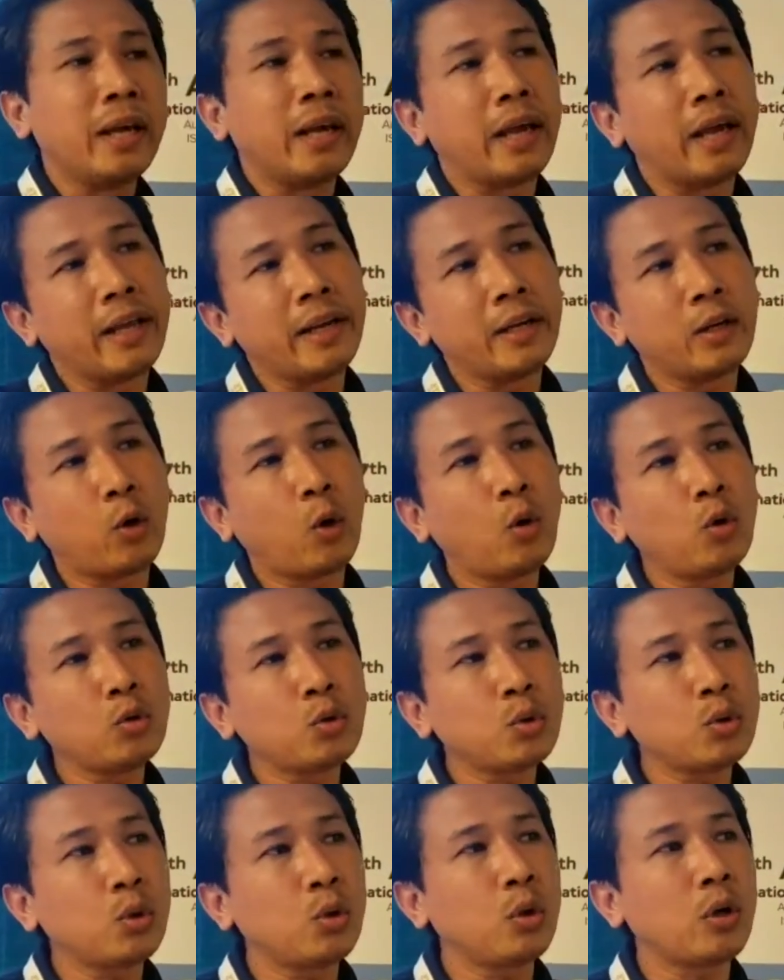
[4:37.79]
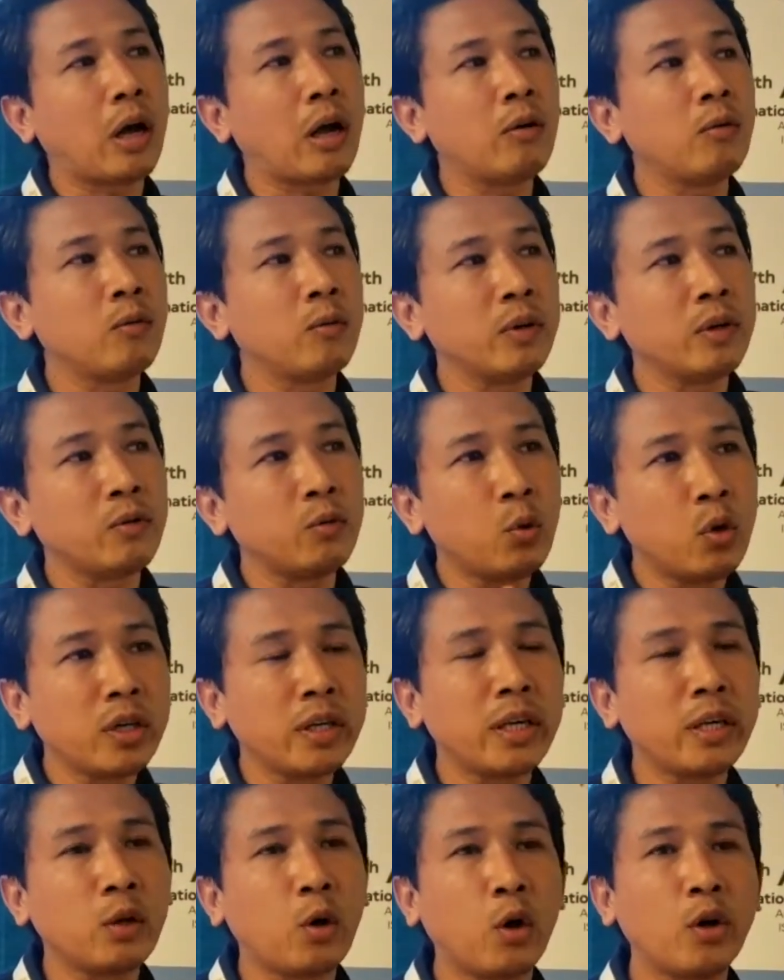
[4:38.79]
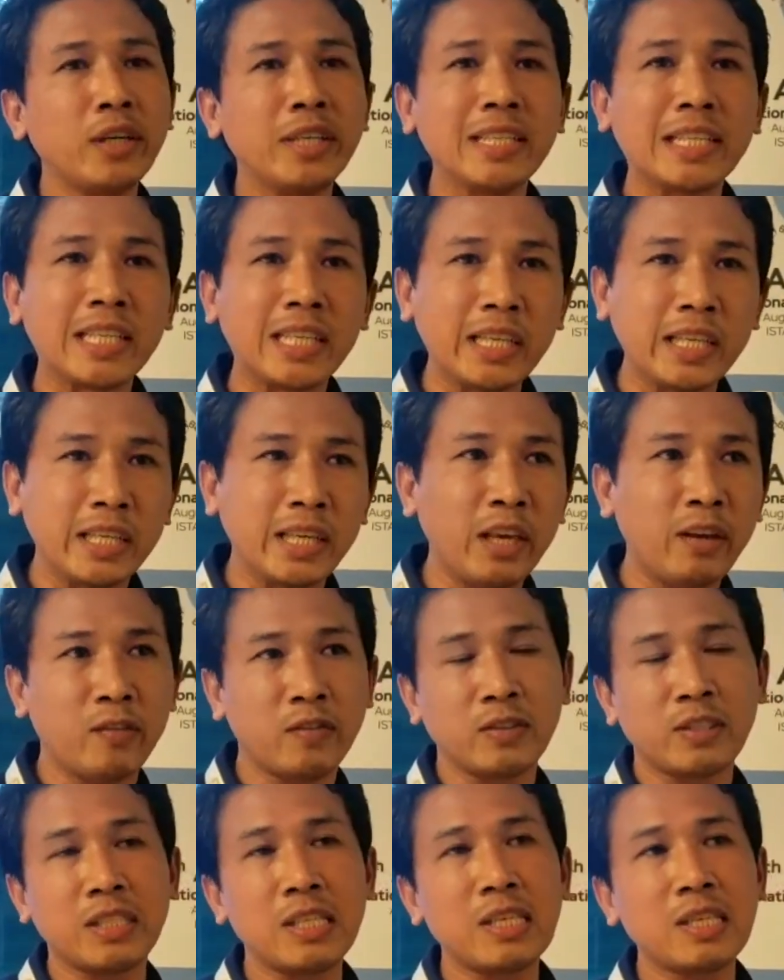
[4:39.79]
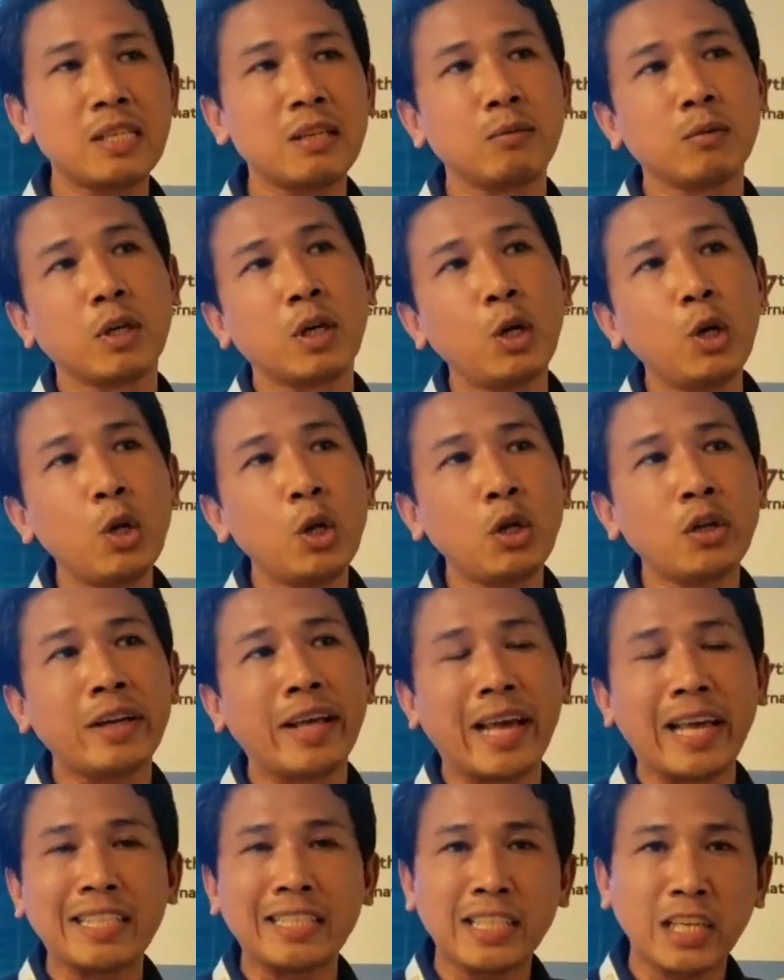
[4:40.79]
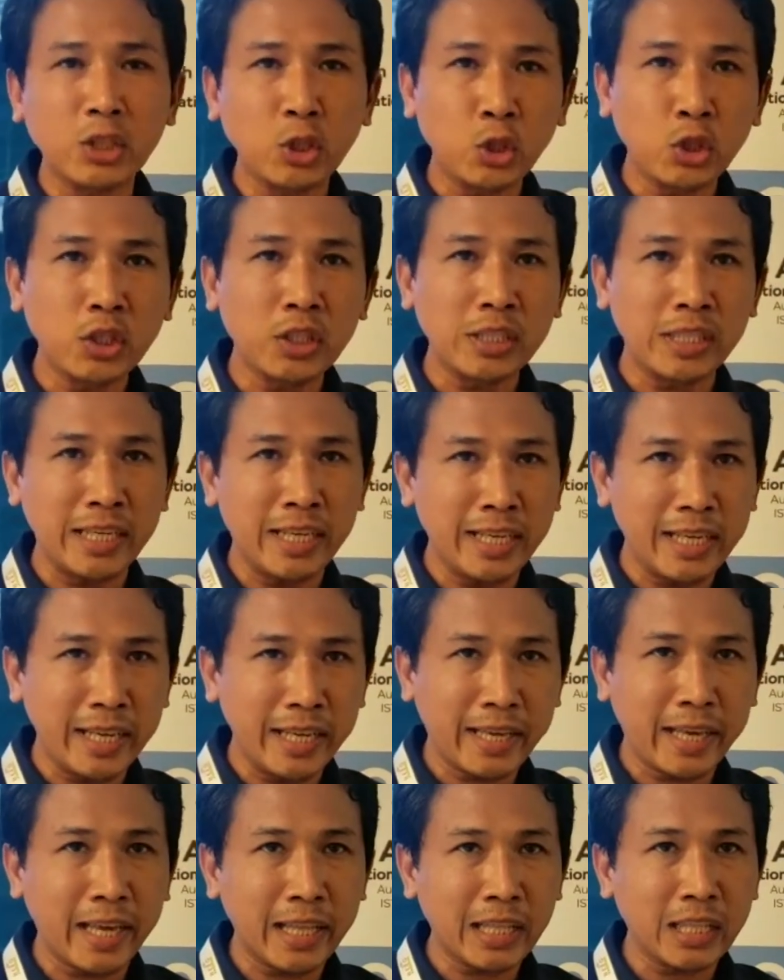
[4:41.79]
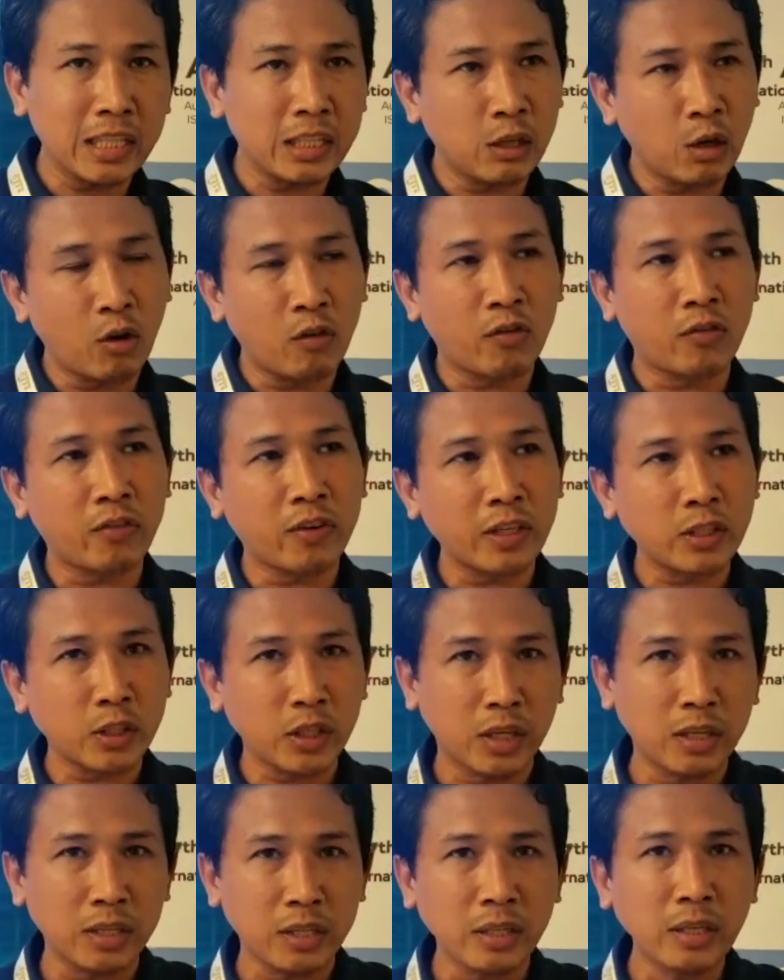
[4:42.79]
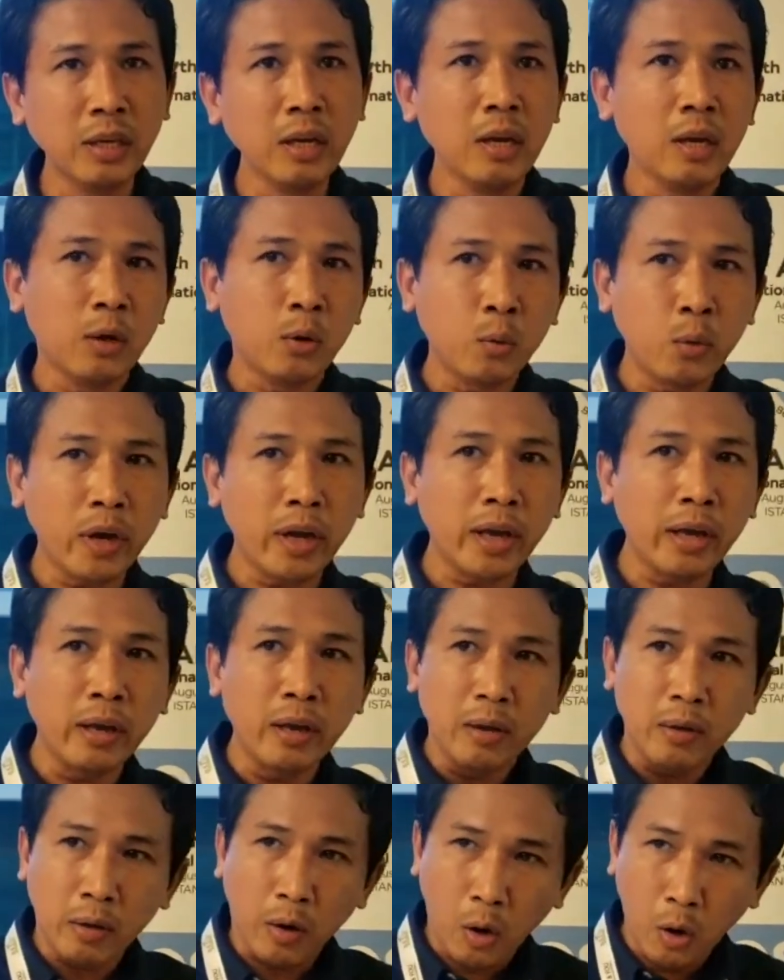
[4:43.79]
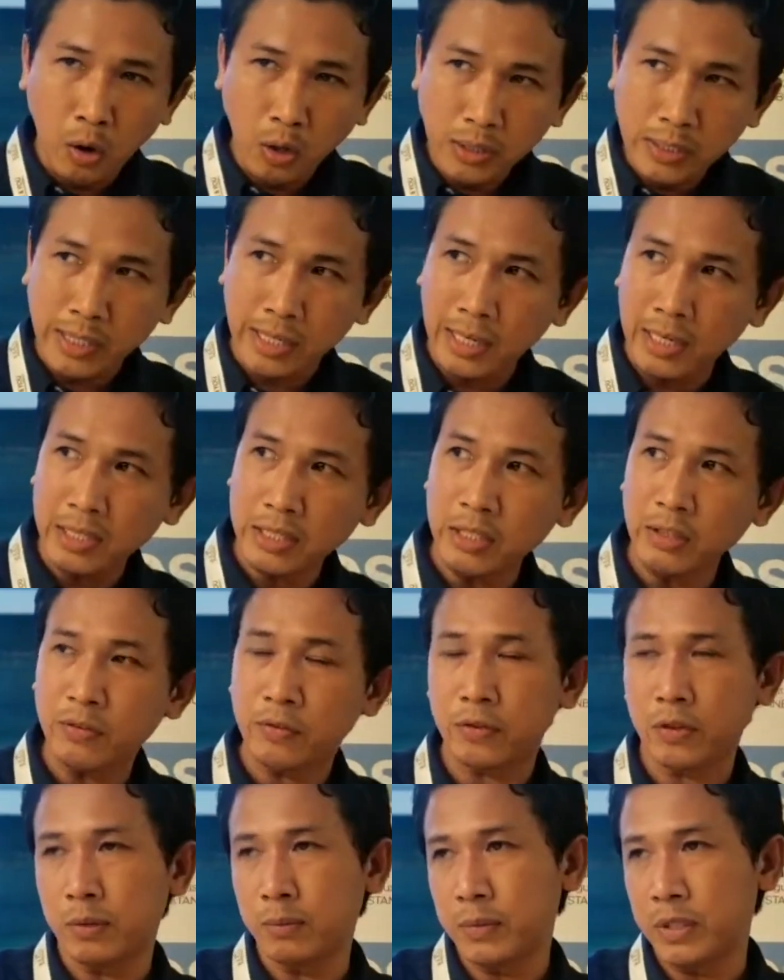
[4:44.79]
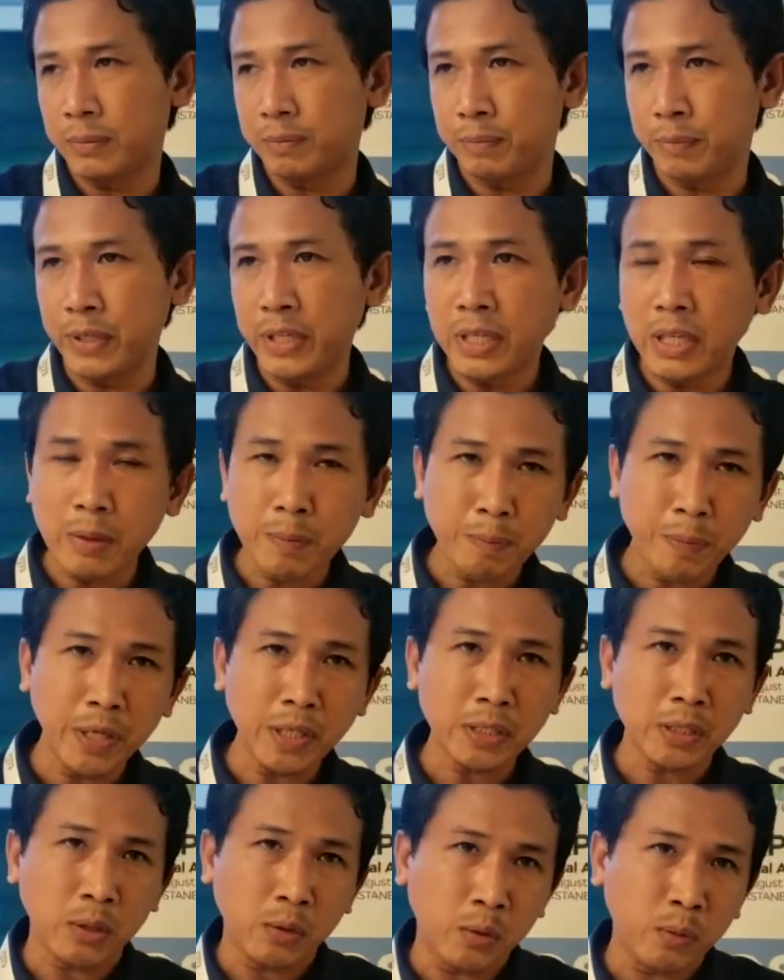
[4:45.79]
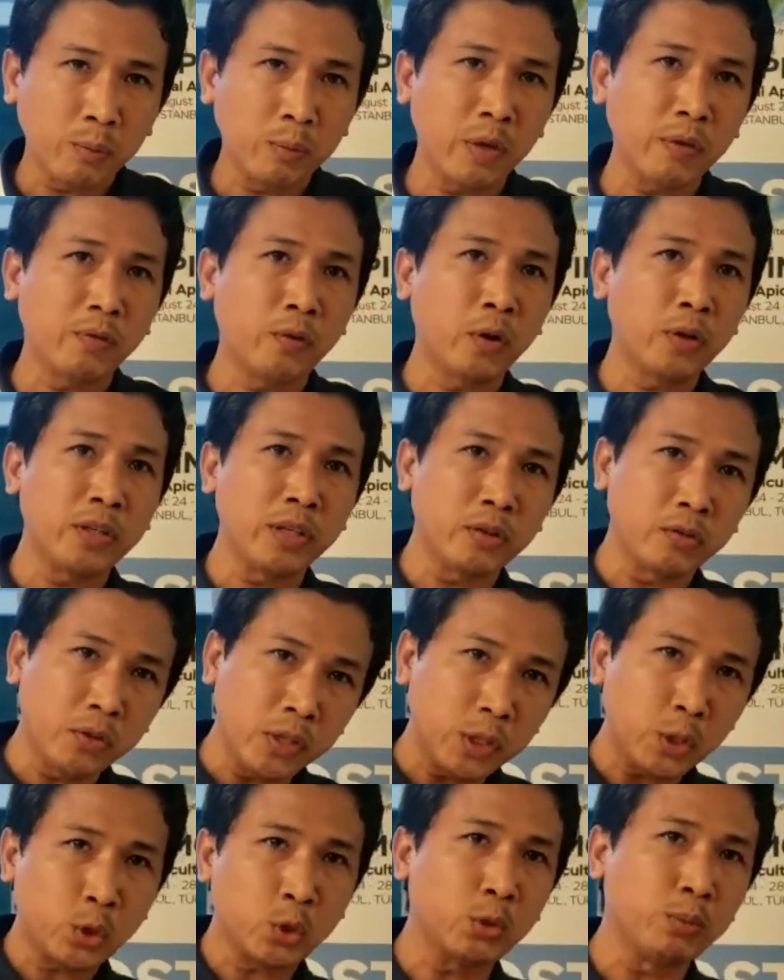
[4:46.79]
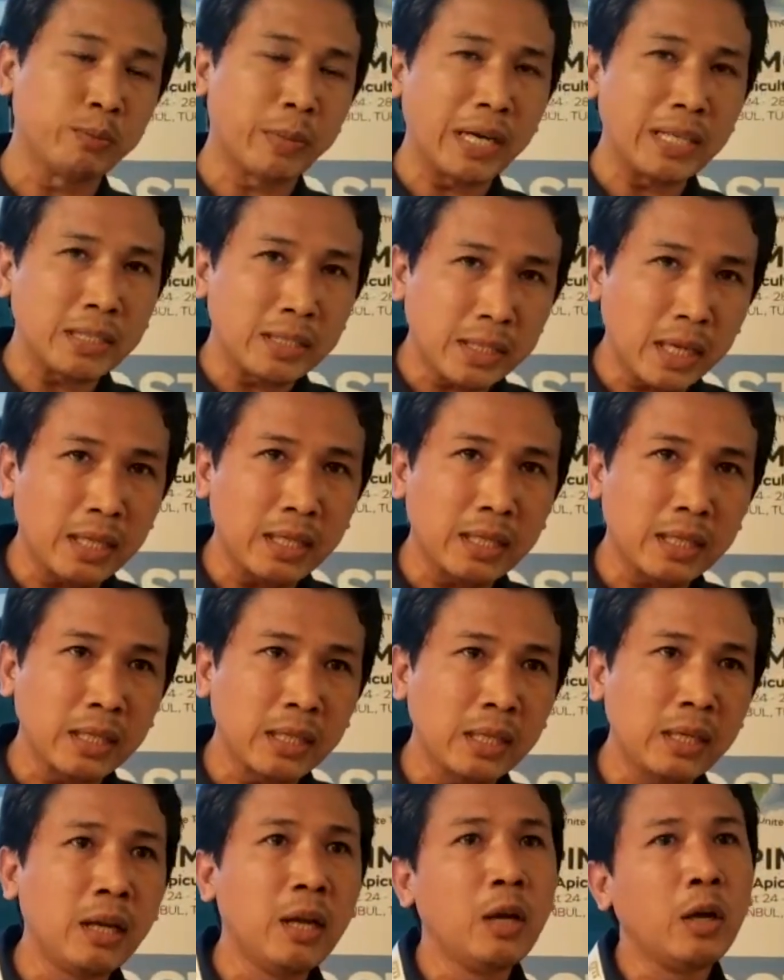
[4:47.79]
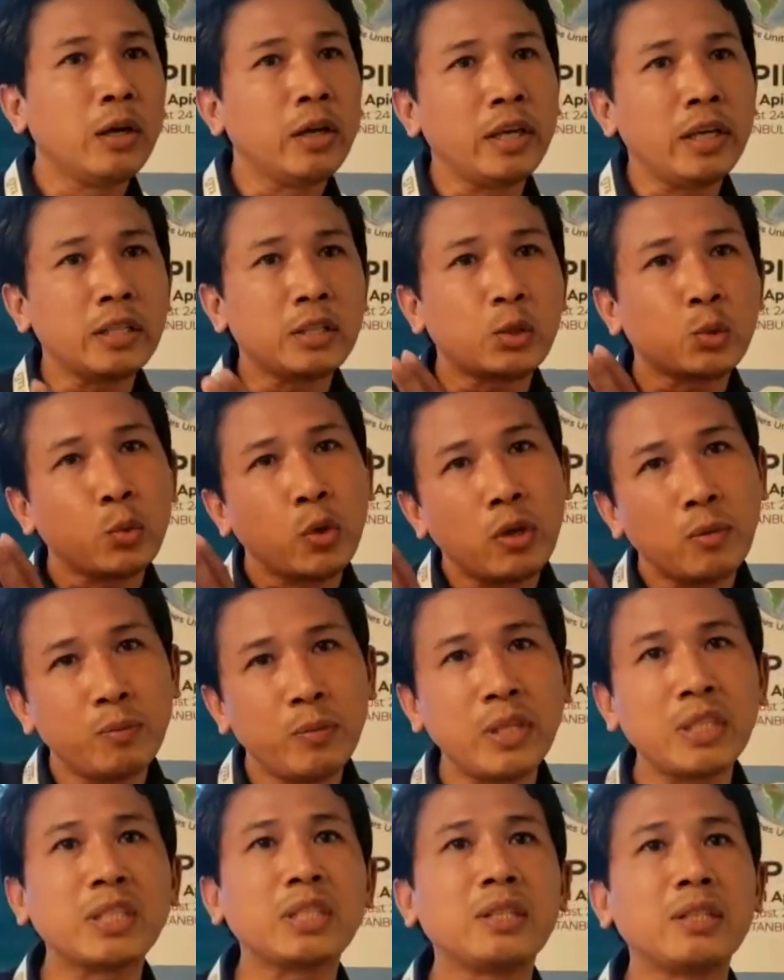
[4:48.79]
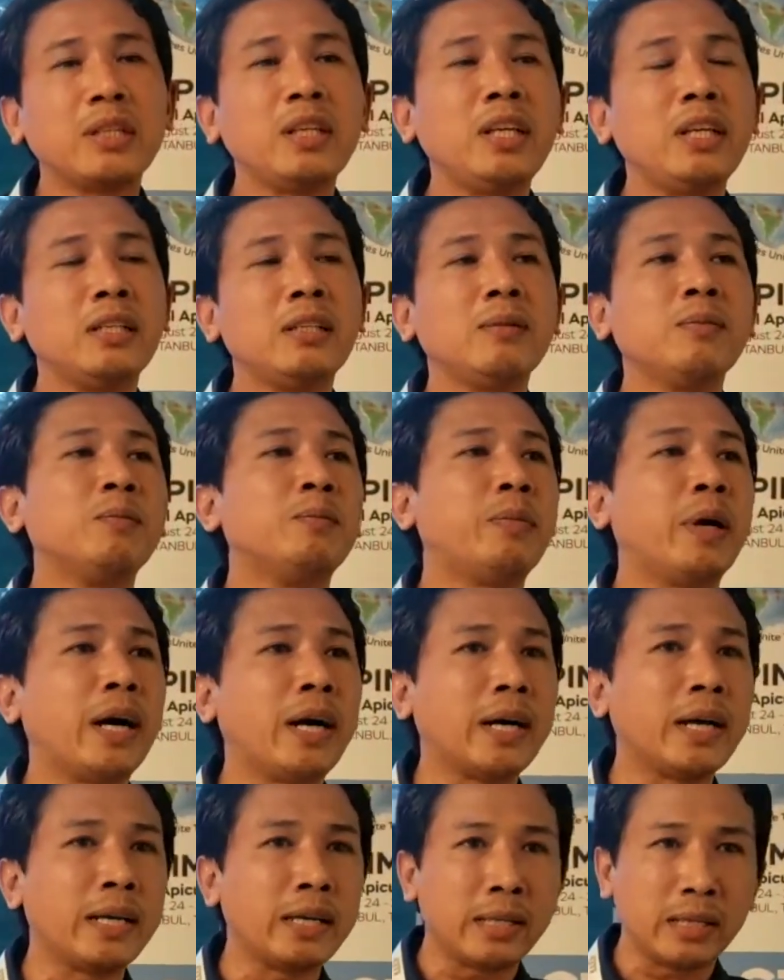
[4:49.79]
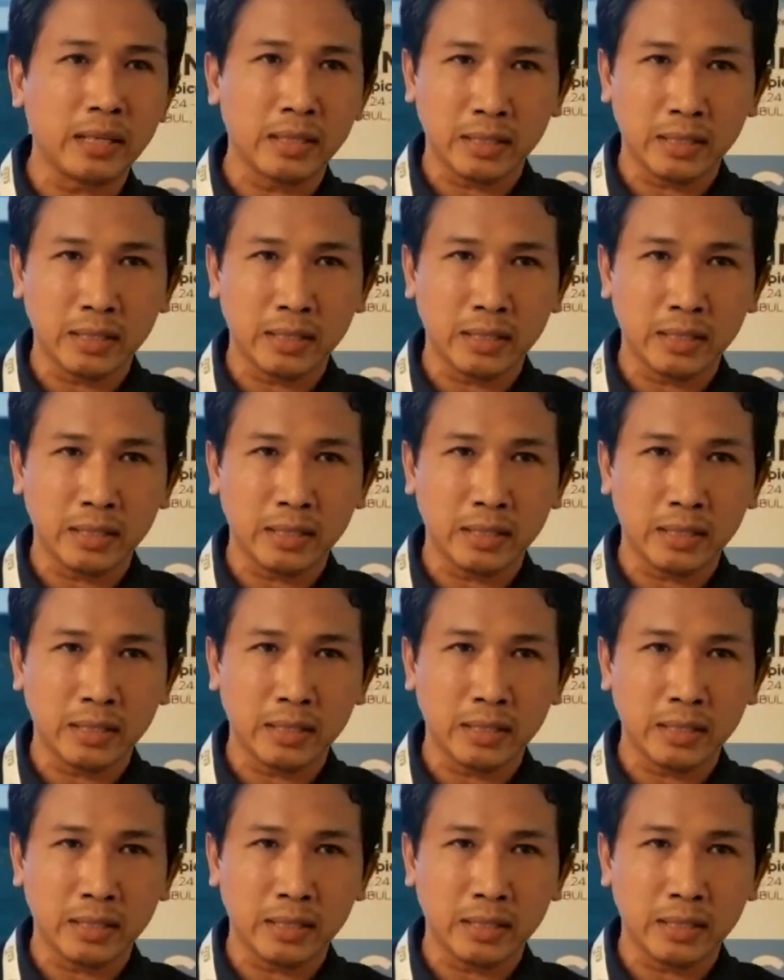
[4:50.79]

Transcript: And also I'm working on the KIF system, colored essential indicator of fresh honey, where all the honey from the beekeepers before they reach to my center, it will be screened by